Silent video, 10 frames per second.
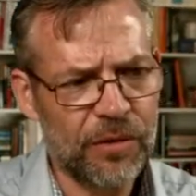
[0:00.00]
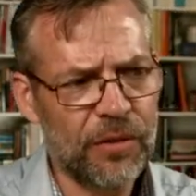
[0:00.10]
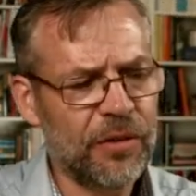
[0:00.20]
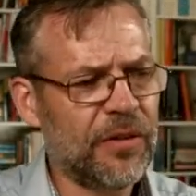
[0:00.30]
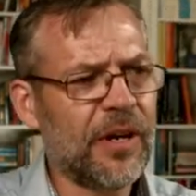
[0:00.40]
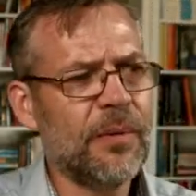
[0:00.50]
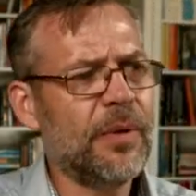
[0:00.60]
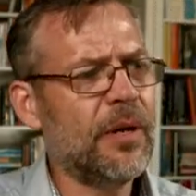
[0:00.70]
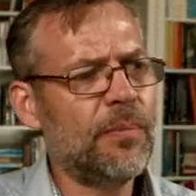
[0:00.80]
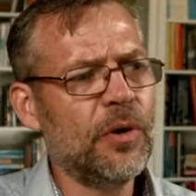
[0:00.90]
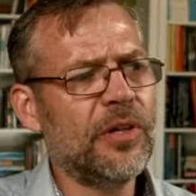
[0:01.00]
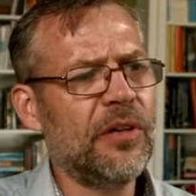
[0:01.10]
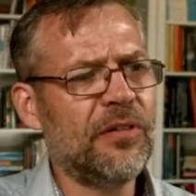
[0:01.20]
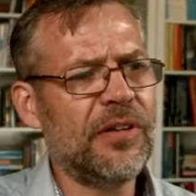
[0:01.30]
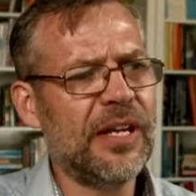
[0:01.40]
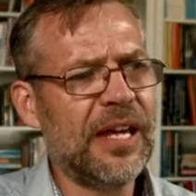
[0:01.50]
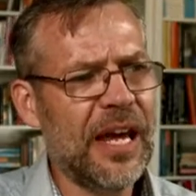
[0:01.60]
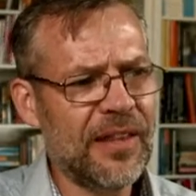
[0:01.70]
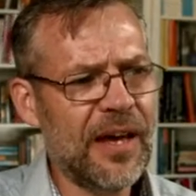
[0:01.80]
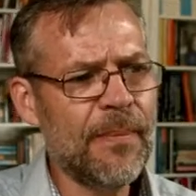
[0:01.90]
Julius de Campanella put this
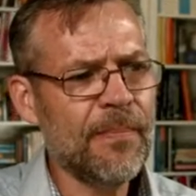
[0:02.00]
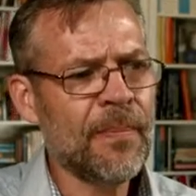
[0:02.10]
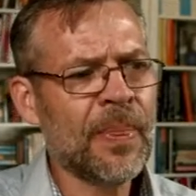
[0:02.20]
together,